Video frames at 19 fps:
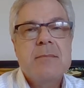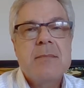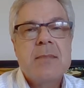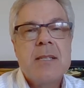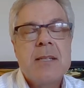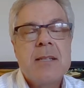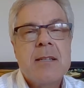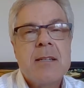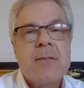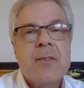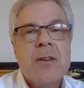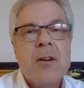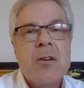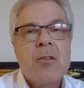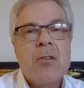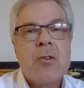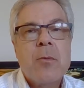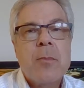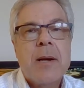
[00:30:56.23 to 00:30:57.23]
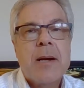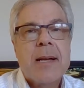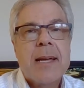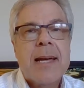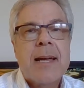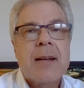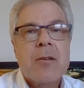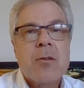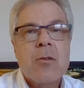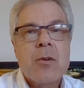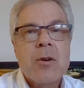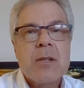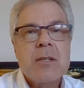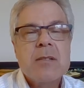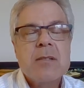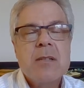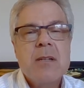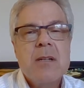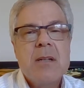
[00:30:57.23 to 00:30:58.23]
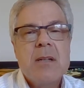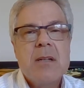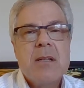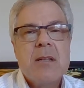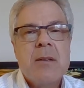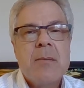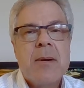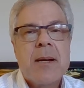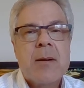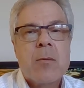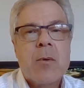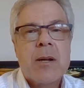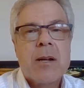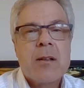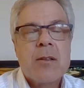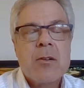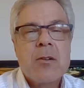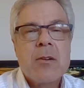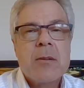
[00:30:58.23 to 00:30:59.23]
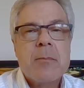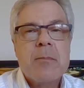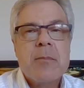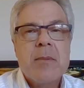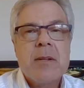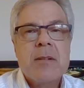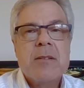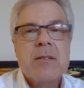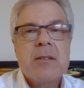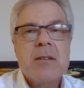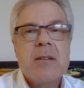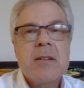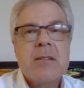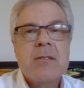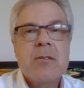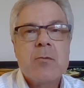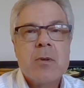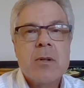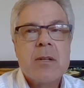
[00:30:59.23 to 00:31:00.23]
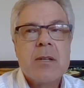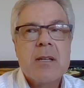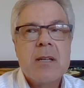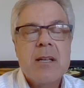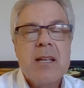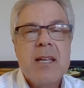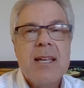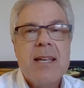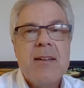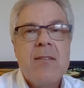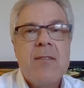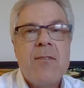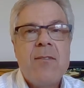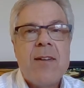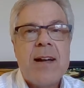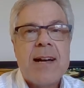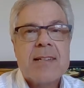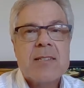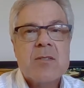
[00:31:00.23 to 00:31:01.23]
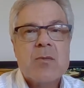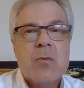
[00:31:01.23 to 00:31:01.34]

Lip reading: And if you don't know about categories, you might want to learn it. It's a really fast